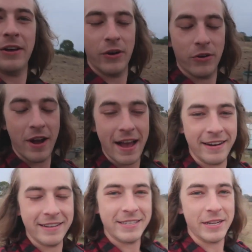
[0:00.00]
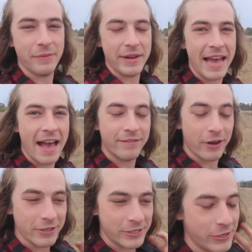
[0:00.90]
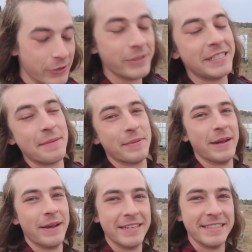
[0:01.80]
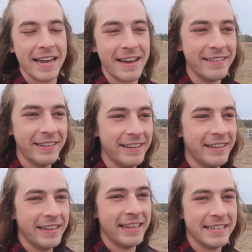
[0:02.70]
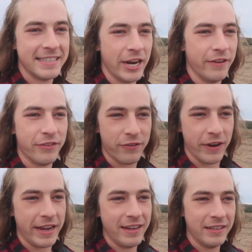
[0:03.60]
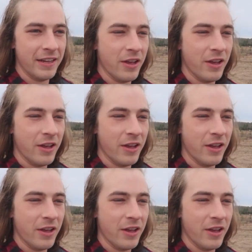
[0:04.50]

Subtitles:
Alright, so we have got 2 separate herds now instead of 3.